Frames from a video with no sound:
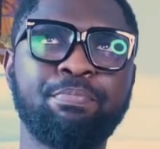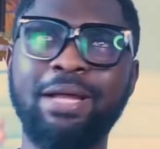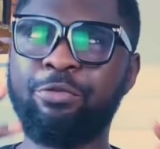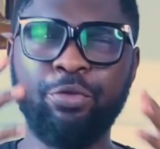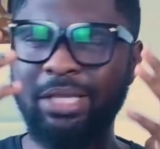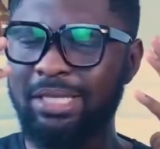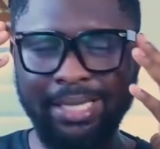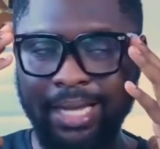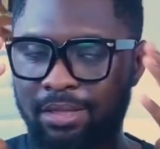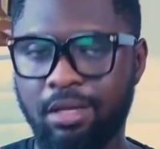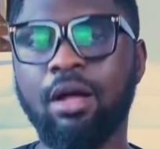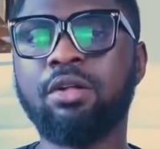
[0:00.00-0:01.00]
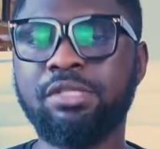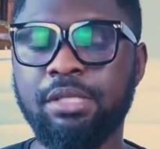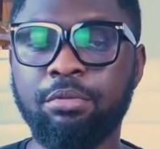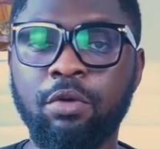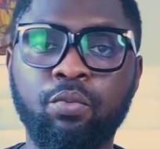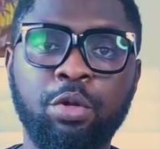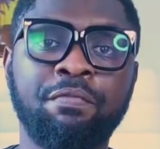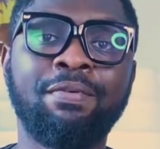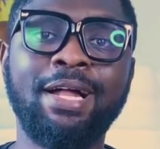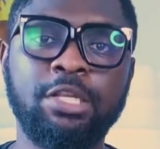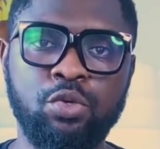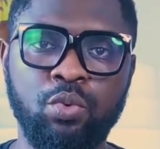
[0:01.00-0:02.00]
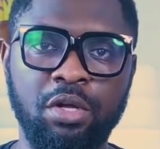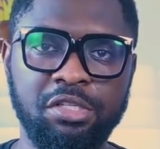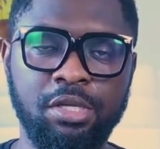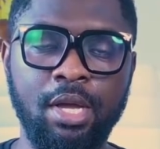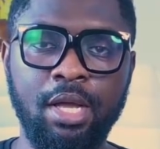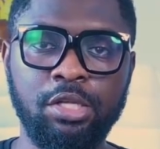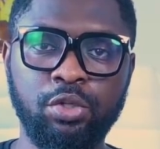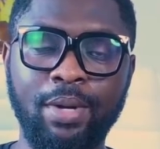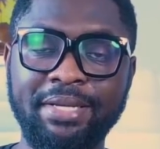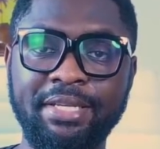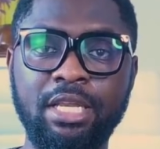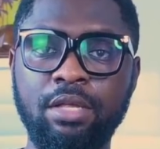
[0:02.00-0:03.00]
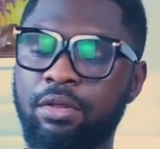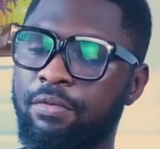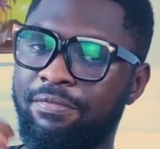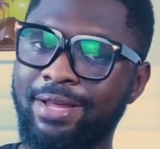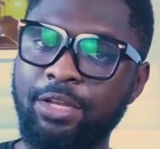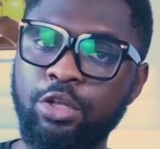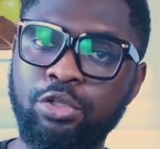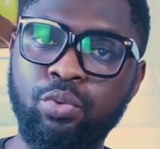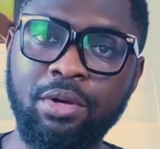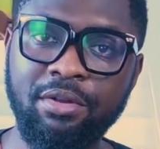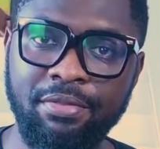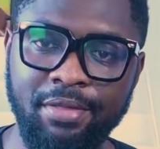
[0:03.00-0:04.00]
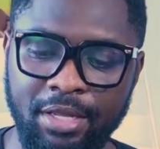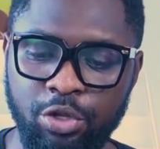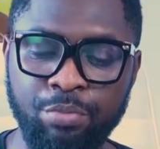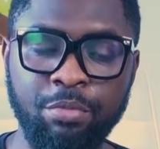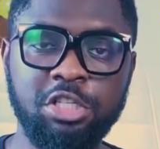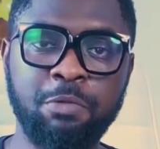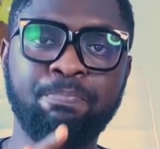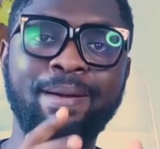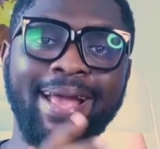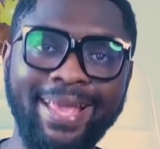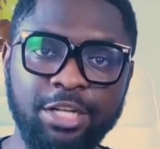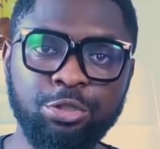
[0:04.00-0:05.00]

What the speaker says: really didn't get the concept of what value was. So ideally, value is one thing. You must package